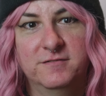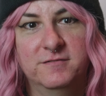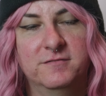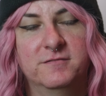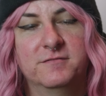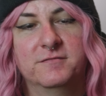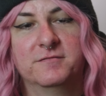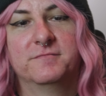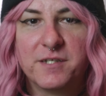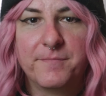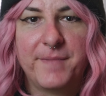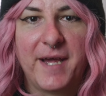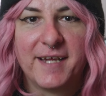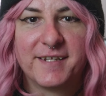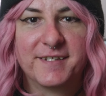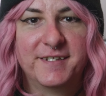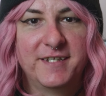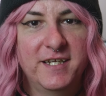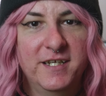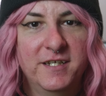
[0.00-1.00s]
In
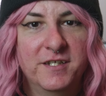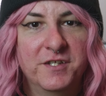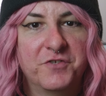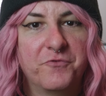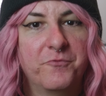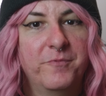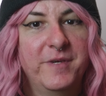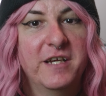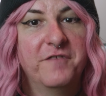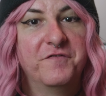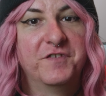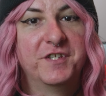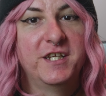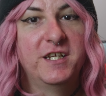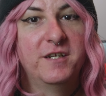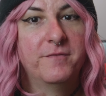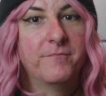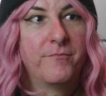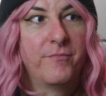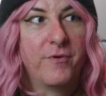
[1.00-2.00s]
back-to-back scenes, we have
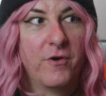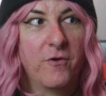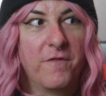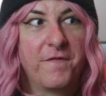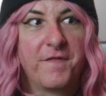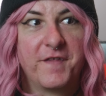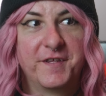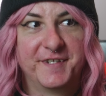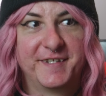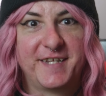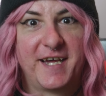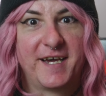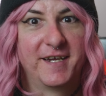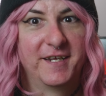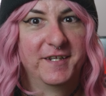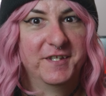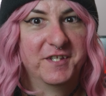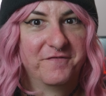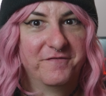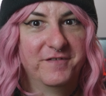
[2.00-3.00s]
seen both
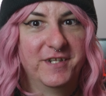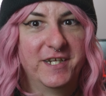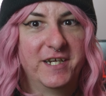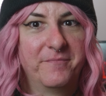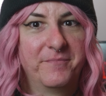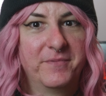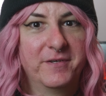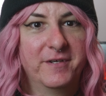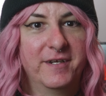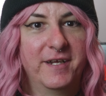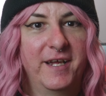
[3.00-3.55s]
sides flip.